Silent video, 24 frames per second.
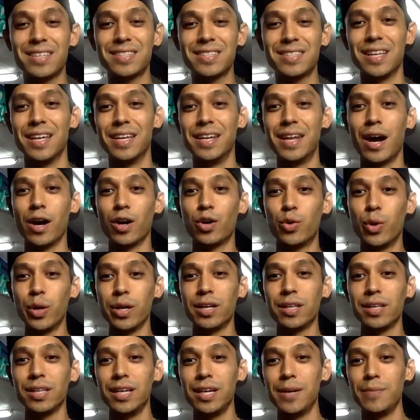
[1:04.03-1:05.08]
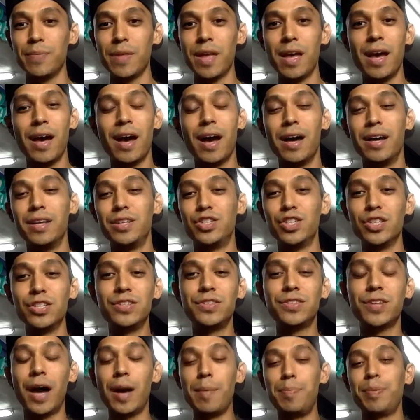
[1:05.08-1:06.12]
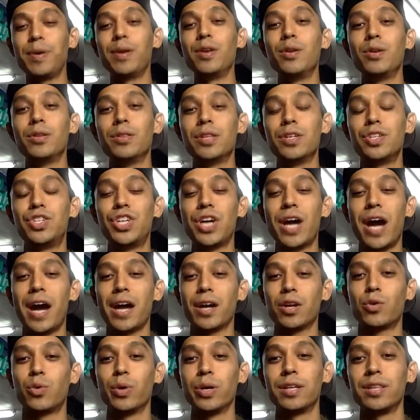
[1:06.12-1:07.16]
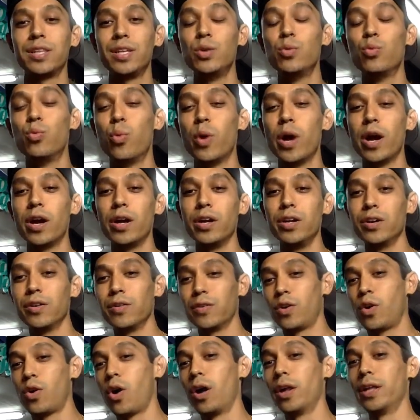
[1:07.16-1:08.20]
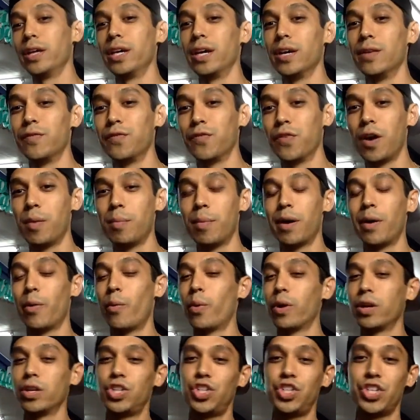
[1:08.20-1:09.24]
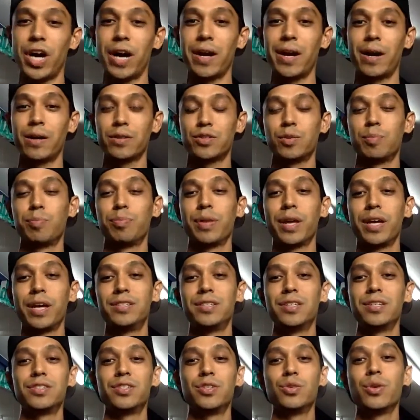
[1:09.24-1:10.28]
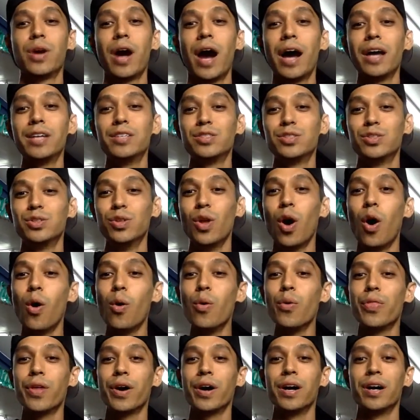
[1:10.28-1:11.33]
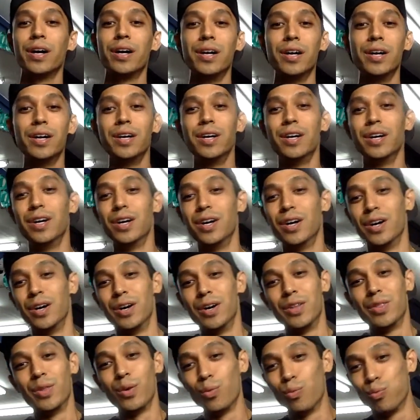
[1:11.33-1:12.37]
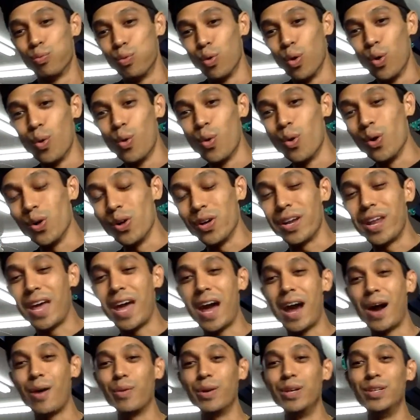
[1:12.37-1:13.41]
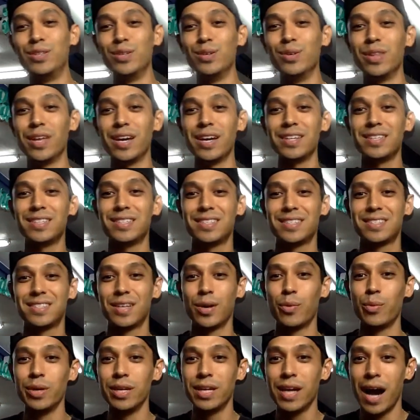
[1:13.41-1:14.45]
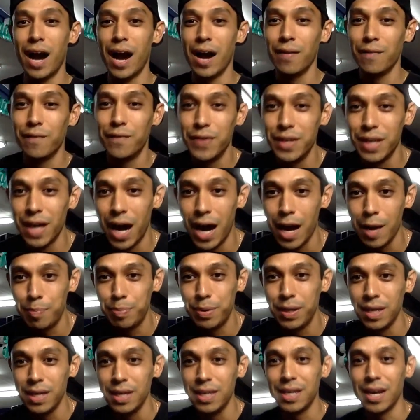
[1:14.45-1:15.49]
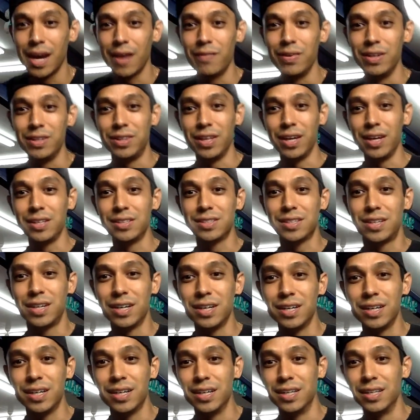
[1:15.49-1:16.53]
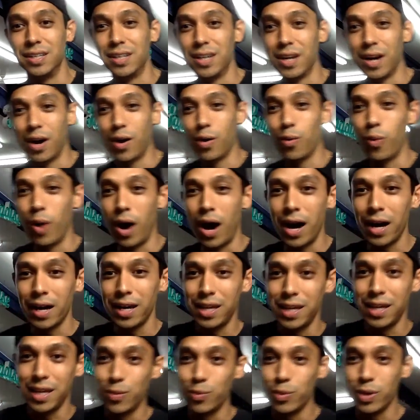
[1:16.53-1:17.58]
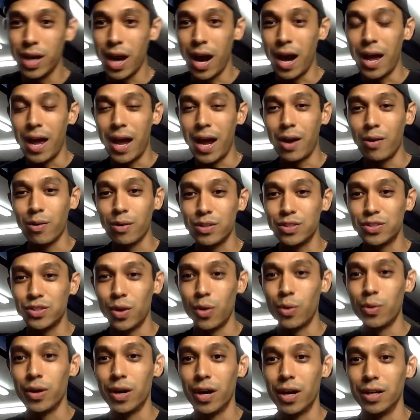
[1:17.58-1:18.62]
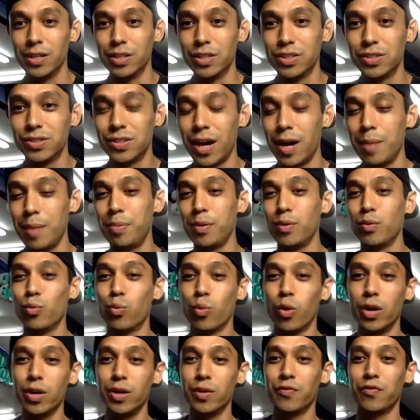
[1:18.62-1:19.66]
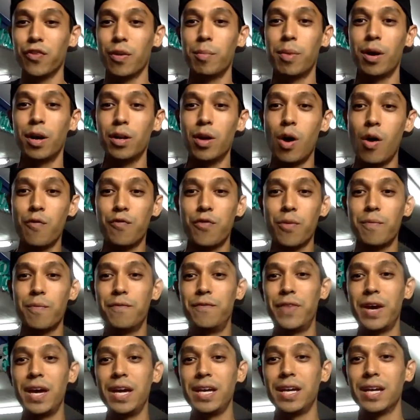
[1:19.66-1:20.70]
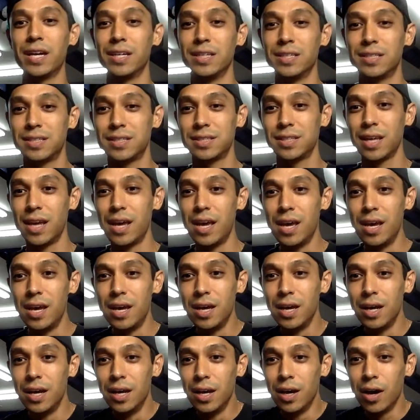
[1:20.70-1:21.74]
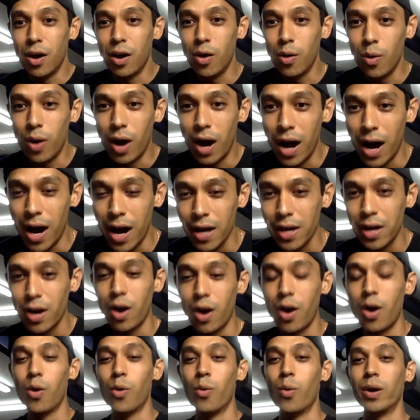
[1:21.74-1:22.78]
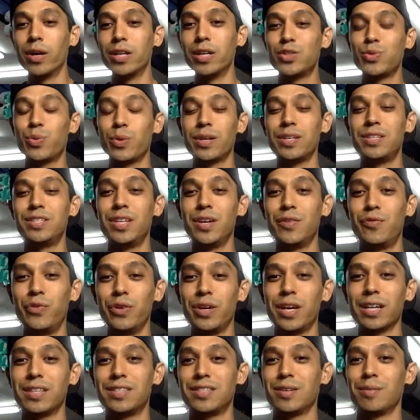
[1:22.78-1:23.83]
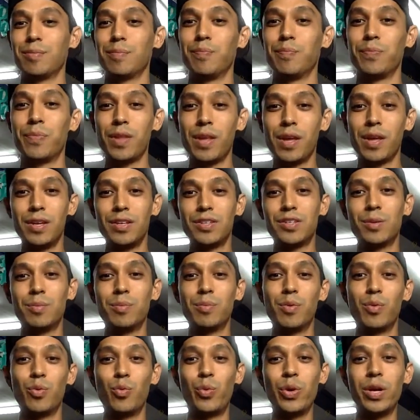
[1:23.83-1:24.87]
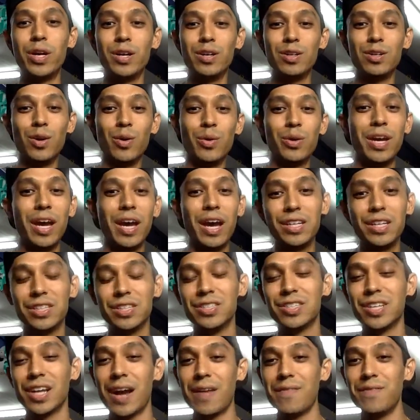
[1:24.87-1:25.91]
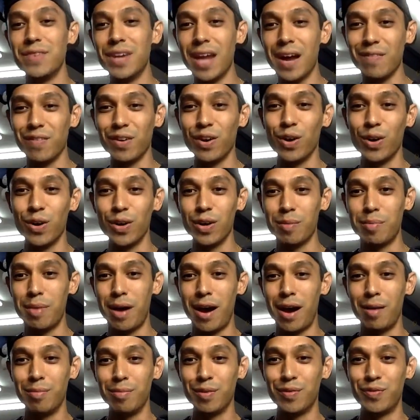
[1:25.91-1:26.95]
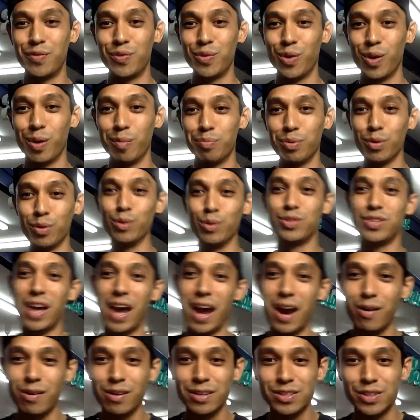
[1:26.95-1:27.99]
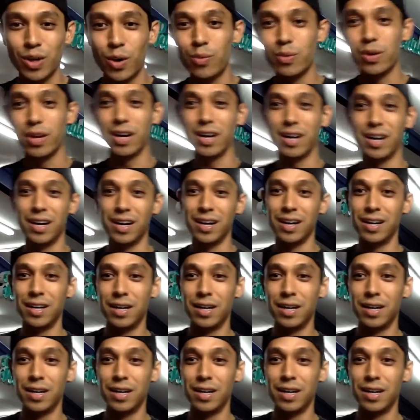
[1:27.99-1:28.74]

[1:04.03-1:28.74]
excellent. Now quickly, just type in the chat quickly where you're calling in from. I want to shout out some places. You guys know the rule and how we do this. So we got VIP, everything's good. Hawaii, we got Arizona. Just type in where you're from. Hello from Vegas. Ohio, I just want to see if we get some weird locations that I've never heard about before. Bruce, Arizona.